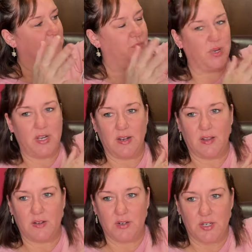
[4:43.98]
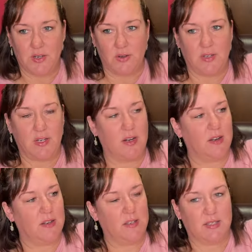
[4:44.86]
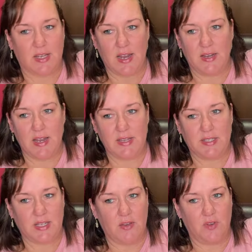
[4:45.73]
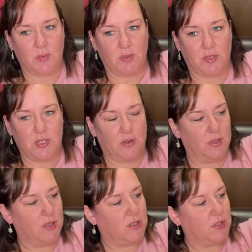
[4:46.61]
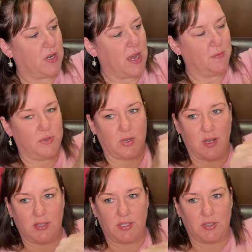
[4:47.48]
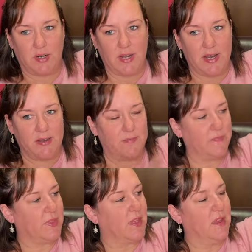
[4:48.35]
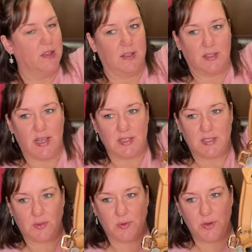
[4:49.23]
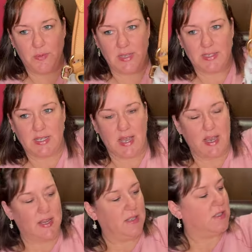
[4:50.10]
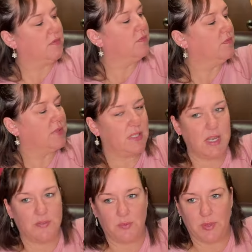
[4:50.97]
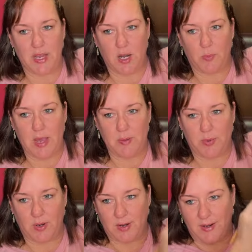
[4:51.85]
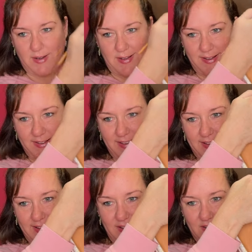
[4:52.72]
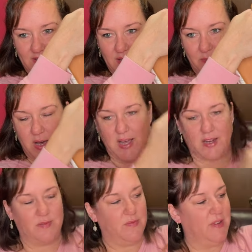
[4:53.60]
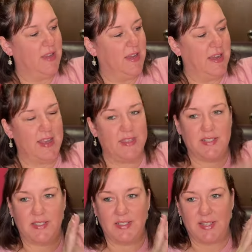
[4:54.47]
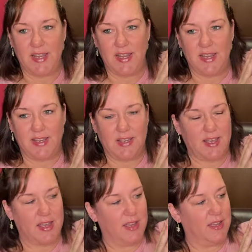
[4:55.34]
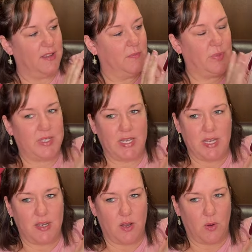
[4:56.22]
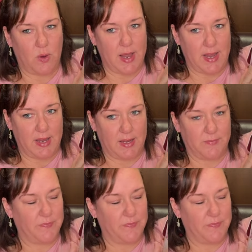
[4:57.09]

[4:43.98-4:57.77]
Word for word: put it on her shoulder. It's got a nice comfortable shoulder strap, drawstring, lots of room inside. It's stuffed with air paper. Here's the bottom. And this is the uh, Petite Noé